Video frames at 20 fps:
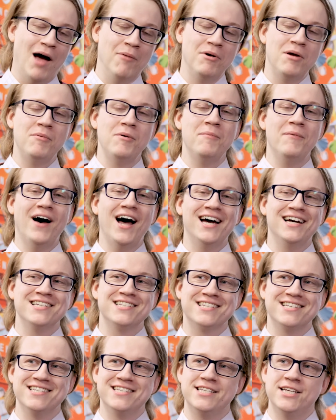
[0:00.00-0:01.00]
I may be
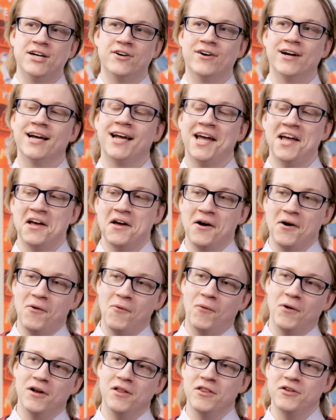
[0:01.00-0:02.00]
biased considering
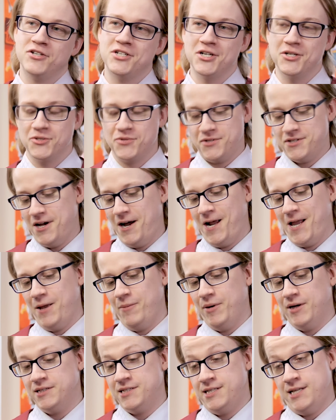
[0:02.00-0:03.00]
one of the shows we're talking
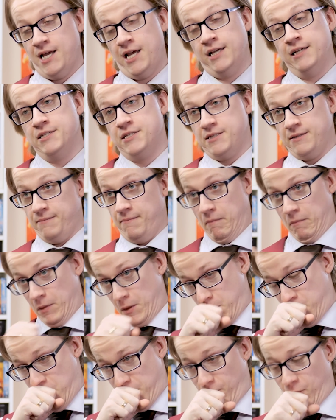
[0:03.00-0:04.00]
about today is
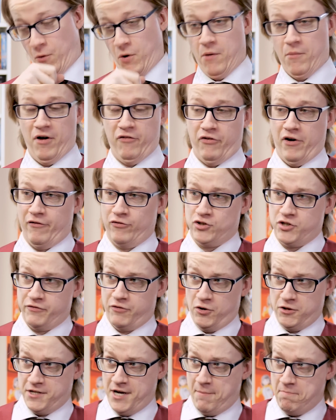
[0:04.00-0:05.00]
one of my favorites
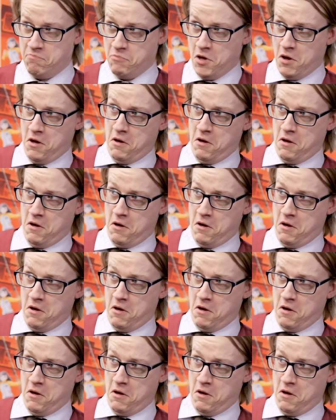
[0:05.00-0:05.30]
of all time,